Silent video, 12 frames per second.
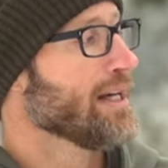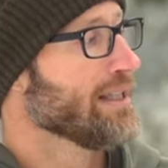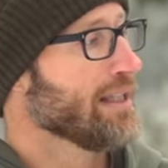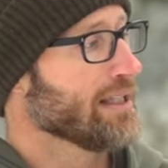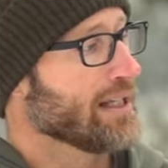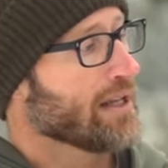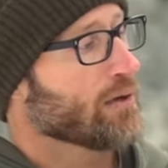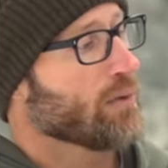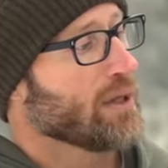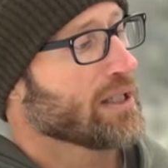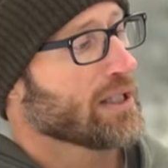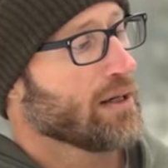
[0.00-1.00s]
and then the other
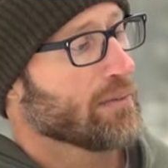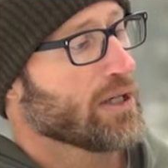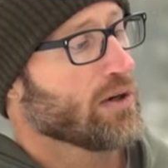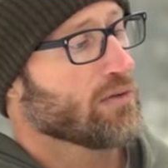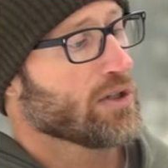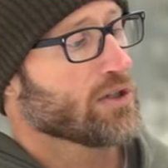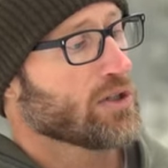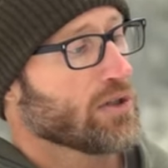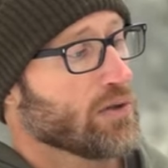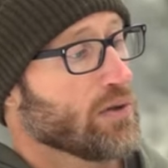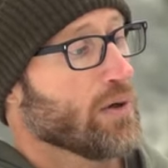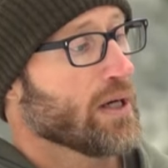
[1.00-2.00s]
one coming over
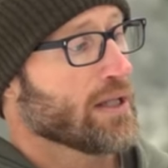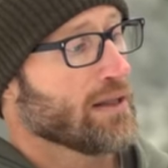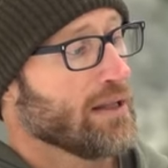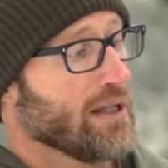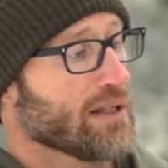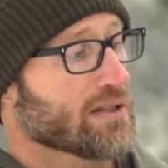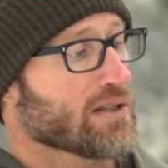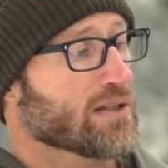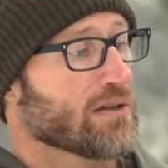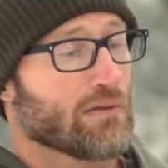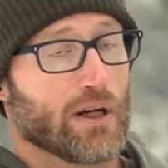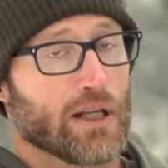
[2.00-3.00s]
to
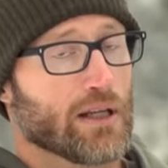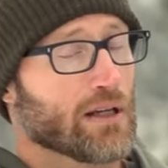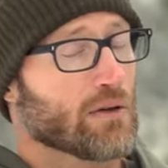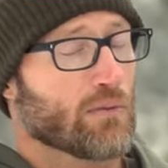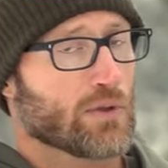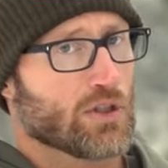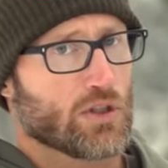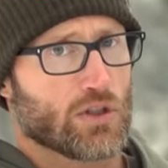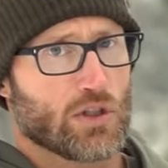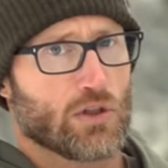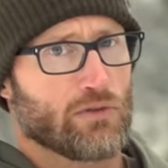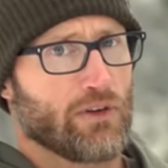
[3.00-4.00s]
this right here, which is
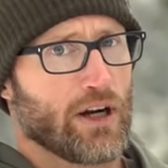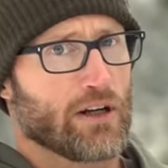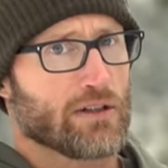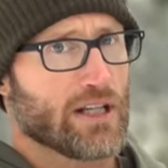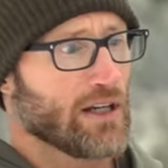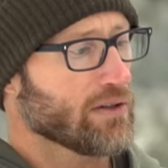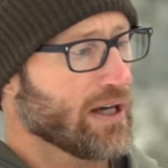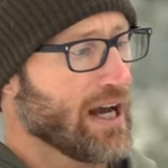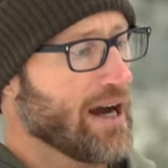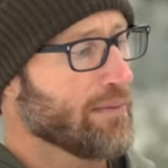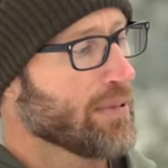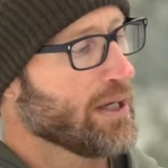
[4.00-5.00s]
SureFire tail
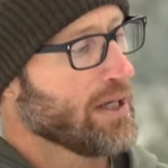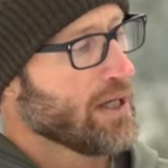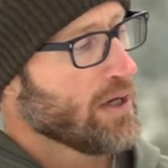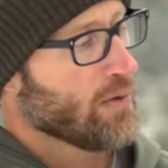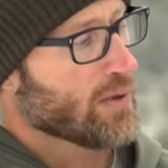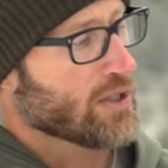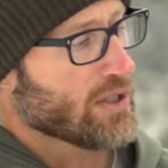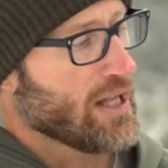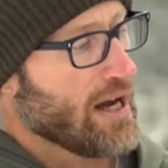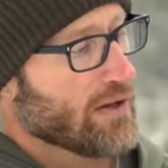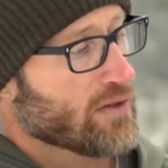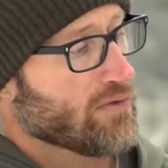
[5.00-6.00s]
cap, which
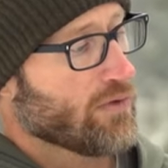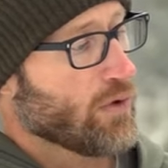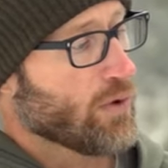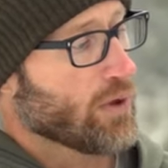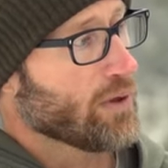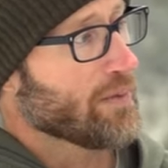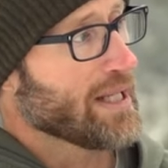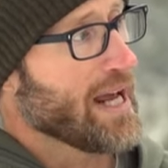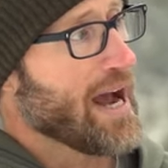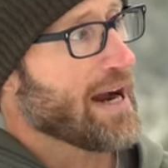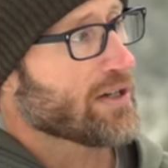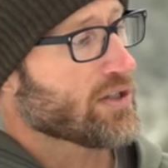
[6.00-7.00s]
allows for me
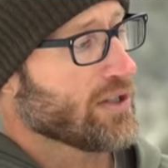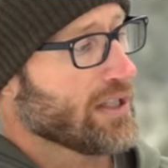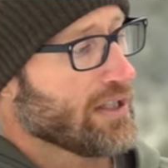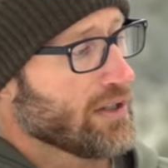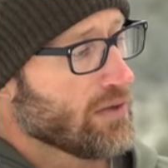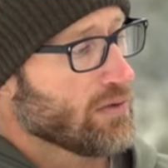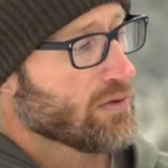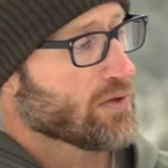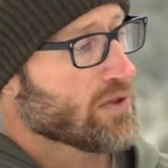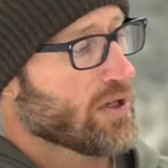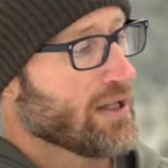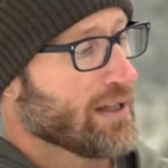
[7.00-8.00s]
to actually
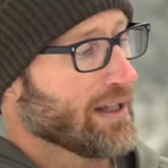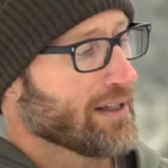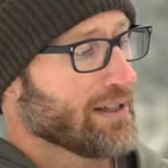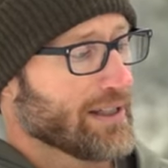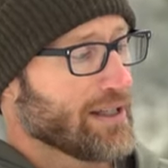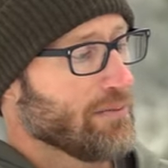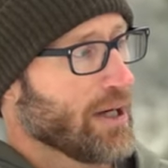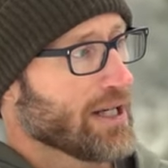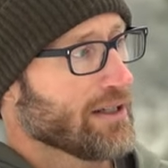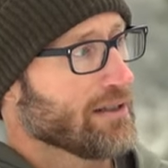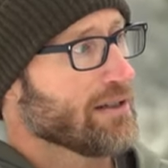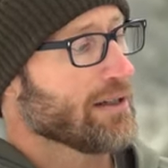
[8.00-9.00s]
use the clicky
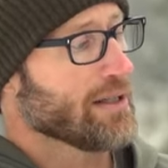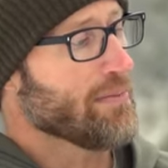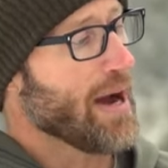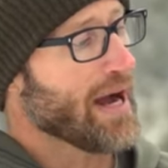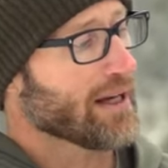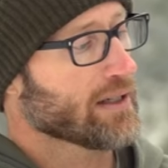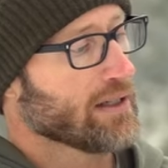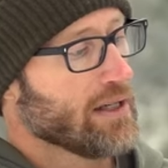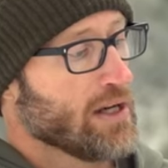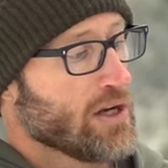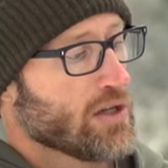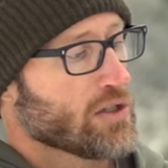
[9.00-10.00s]
button on the back
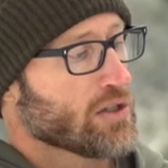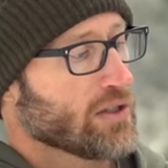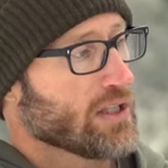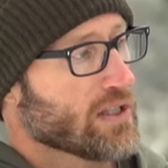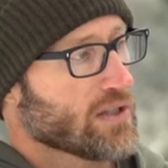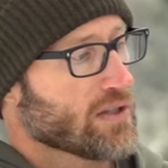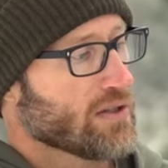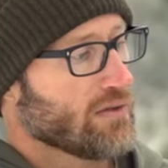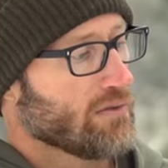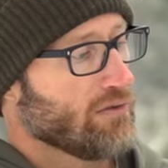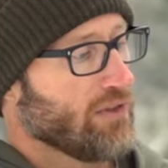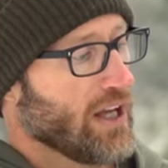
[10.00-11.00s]
should this
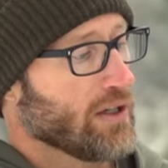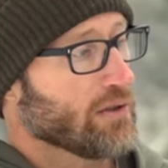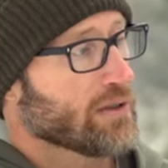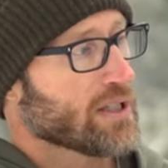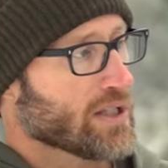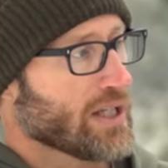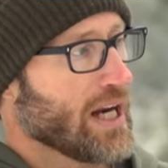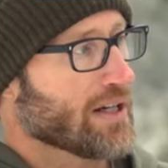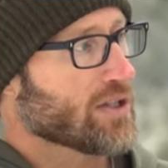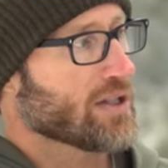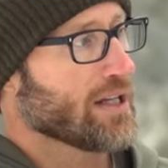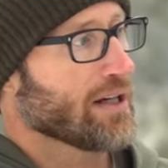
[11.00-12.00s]
fail, this
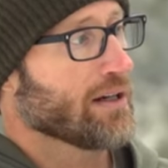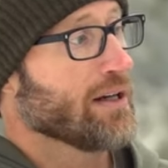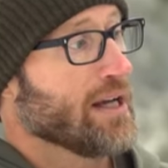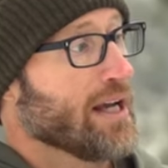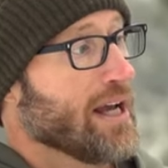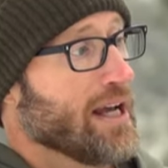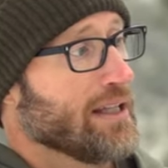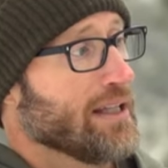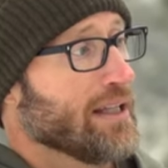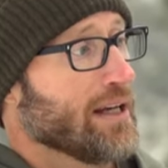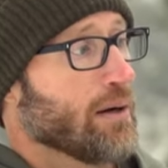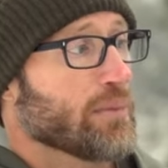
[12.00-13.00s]
connection there. And
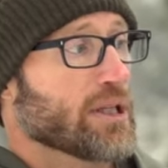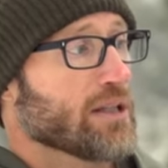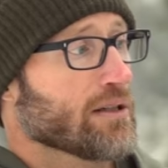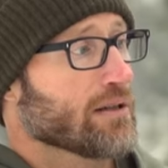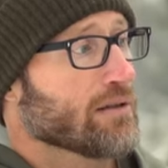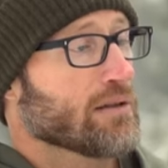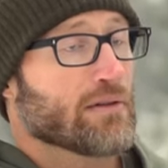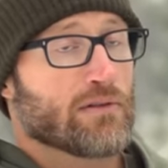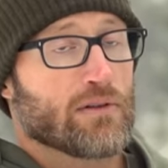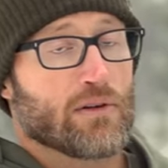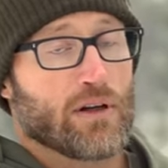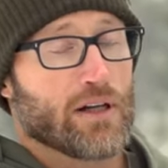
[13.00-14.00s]
then up here
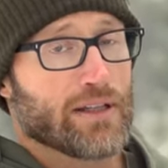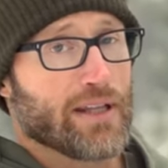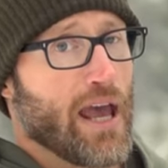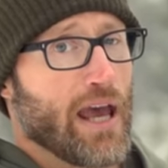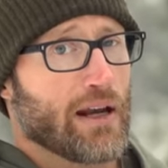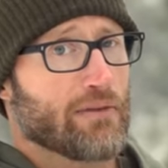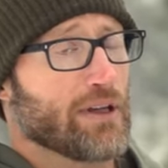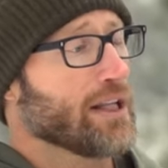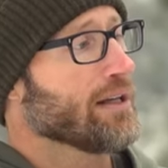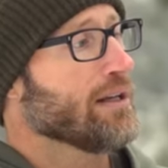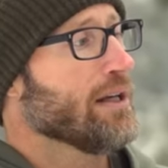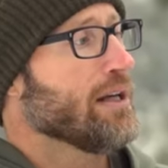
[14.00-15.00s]
on the head of
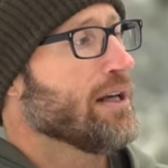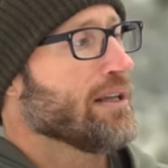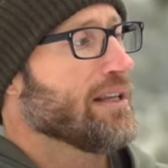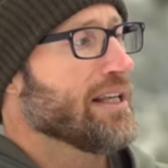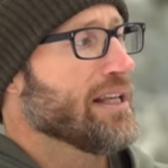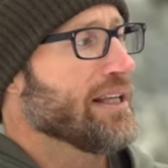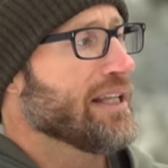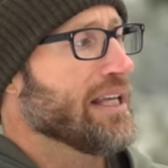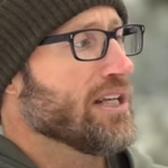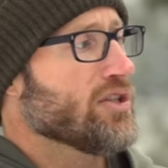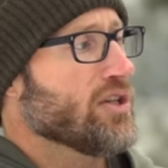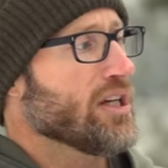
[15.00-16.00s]
it, the
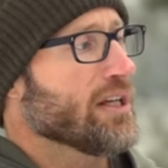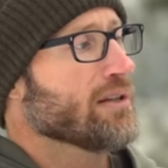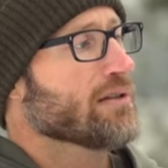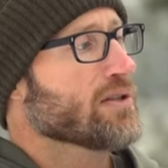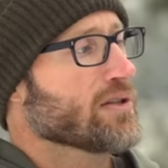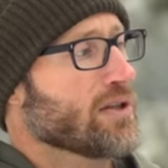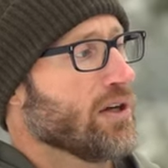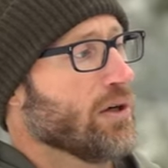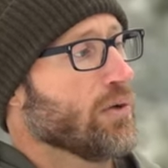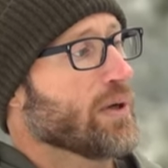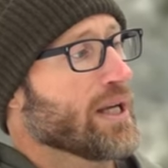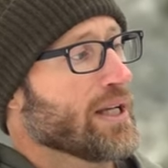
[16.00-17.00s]
K I J I.
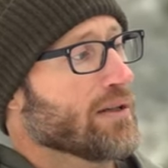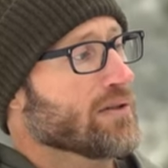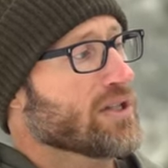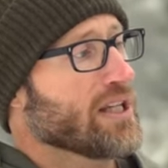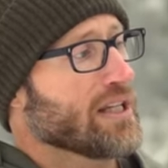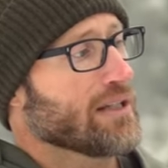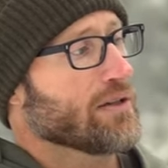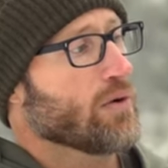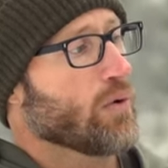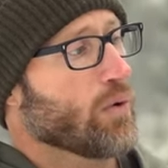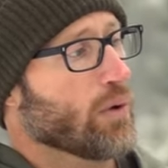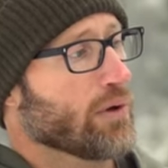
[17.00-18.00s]
So either ten
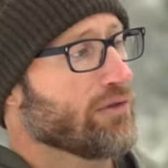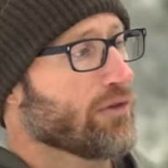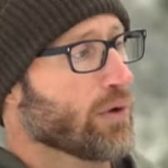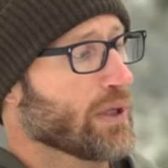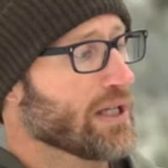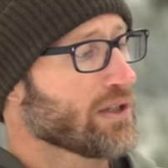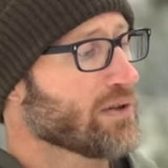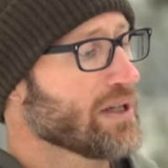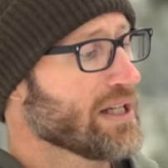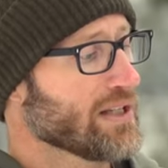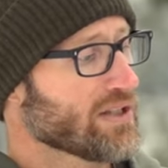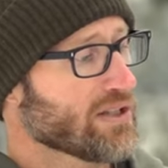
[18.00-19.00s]
or forty
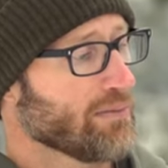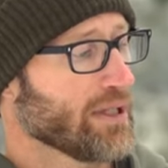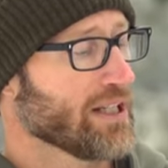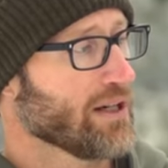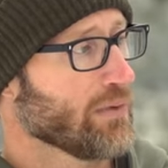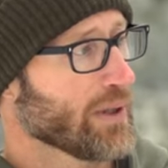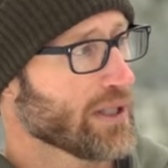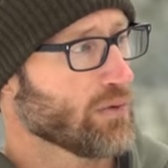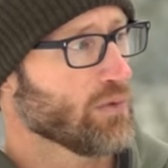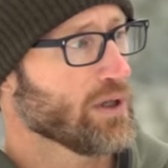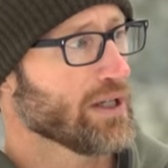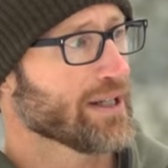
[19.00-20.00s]
degrees, depending on what you
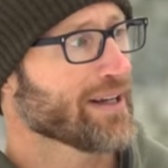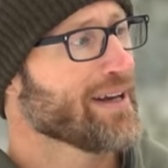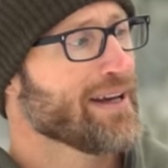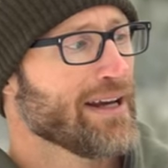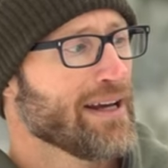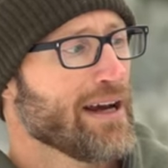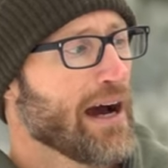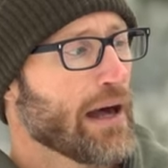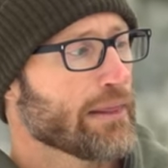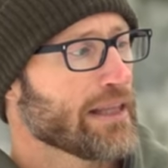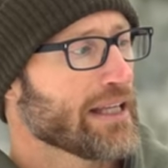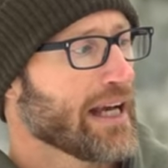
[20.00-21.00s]
want. I
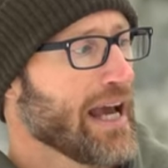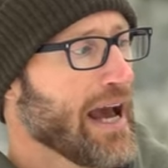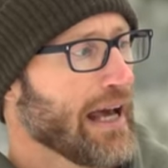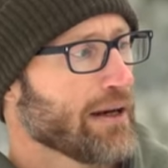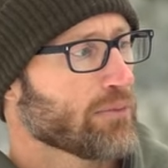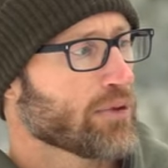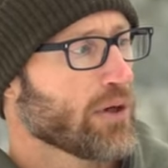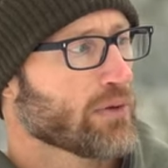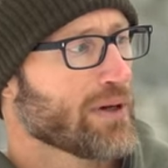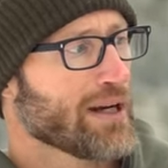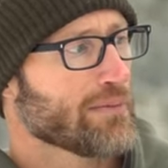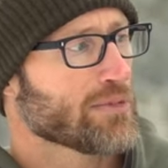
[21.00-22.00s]
think I had it
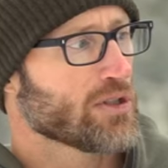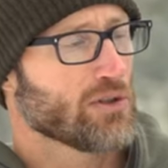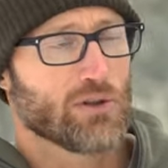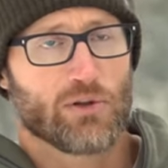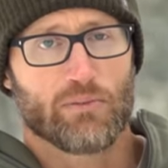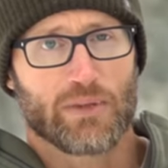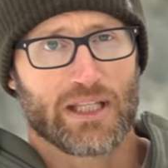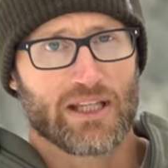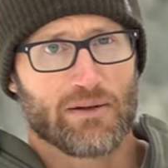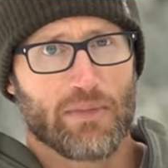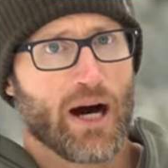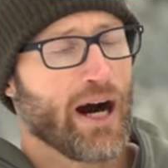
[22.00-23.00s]
programmed to
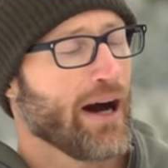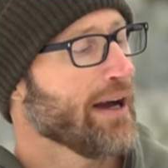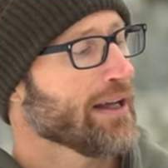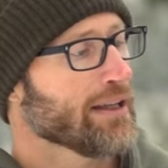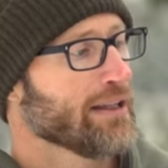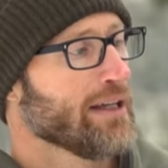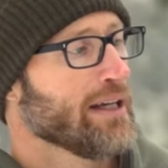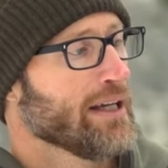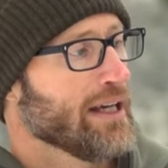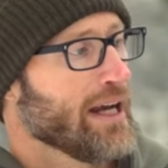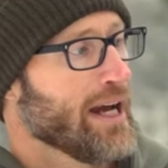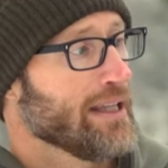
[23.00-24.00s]
medium high.
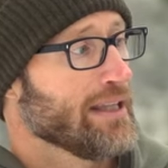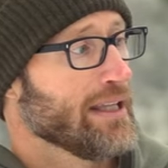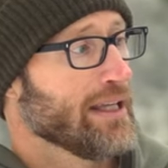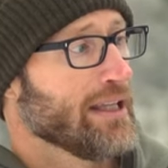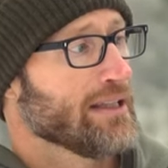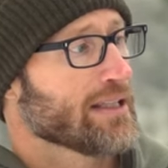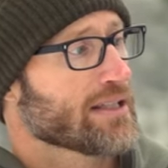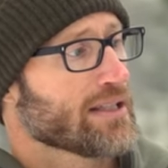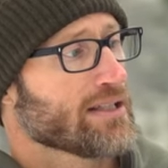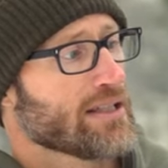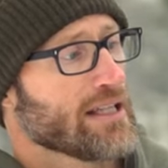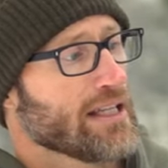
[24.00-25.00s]
And then this
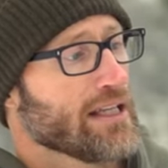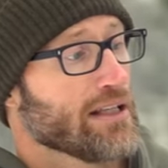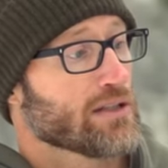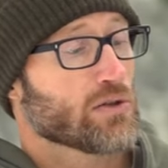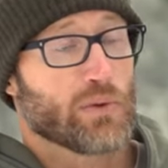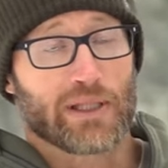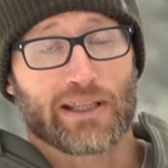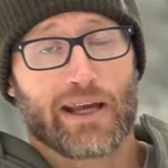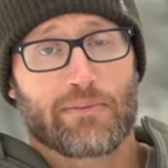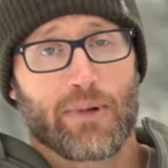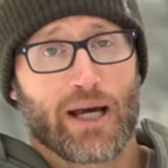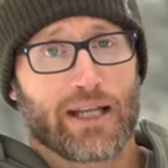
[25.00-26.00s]
is the twin
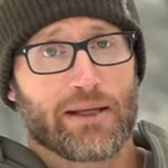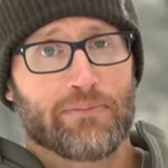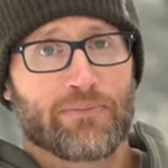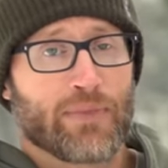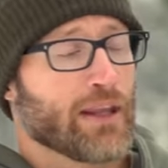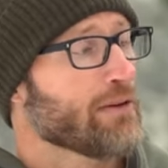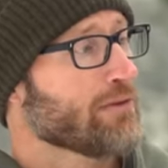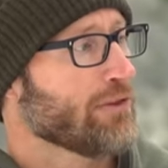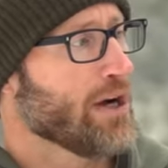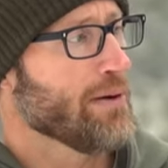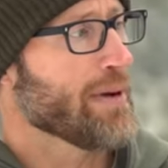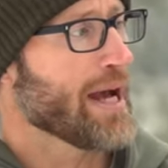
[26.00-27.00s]
light body
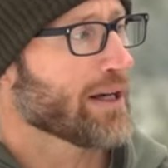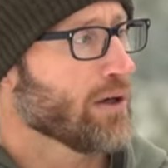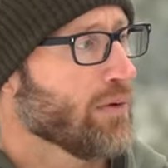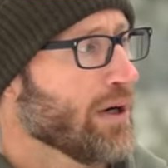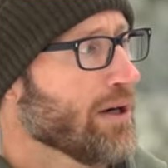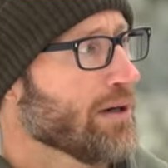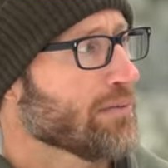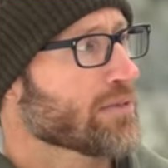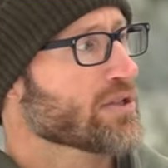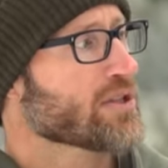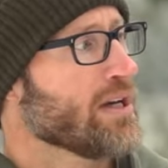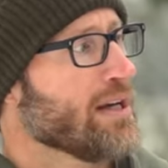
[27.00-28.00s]
from Echo
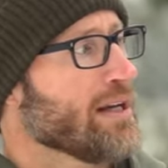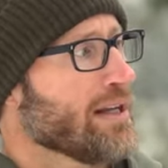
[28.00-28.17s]
Arms.